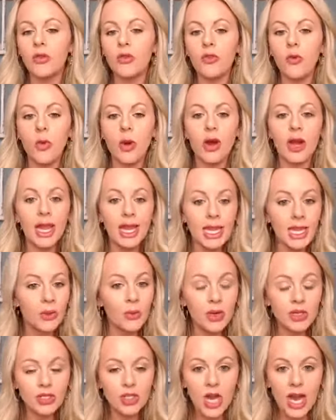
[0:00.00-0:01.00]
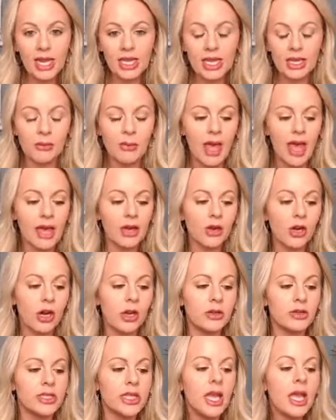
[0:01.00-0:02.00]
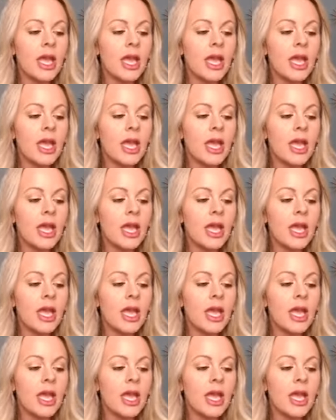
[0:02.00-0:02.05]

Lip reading: for anyone tracking macros.